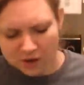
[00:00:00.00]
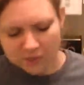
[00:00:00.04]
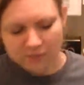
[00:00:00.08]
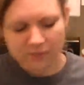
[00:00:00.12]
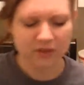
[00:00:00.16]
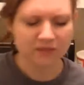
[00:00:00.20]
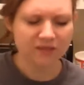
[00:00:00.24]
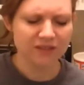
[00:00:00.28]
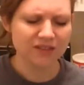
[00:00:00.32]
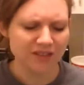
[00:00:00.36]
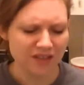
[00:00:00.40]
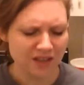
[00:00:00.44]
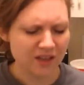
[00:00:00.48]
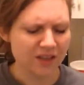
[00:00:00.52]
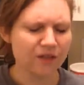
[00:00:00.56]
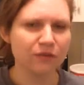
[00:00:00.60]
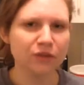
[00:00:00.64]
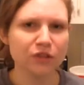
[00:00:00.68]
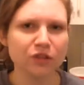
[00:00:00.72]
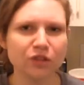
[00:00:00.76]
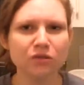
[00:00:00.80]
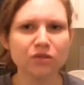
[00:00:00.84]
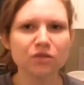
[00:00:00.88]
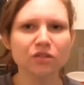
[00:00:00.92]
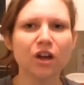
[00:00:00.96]
Sleep the day
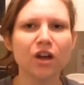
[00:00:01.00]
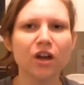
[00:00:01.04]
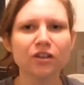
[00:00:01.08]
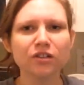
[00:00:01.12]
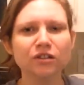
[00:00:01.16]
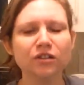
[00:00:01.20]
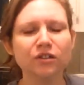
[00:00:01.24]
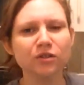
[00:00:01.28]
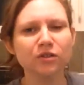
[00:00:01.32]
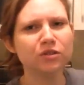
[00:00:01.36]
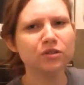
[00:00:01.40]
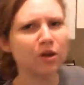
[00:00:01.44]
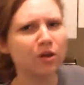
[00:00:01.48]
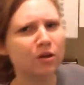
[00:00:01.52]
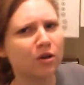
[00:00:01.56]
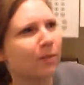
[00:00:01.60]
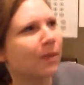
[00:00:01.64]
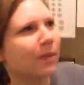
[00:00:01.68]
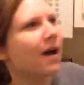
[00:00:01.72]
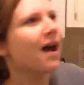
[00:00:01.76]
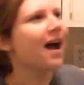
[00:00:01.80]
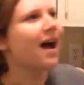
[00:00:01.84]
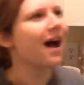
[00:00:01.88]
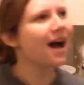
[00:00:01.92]
when you start to lose hope.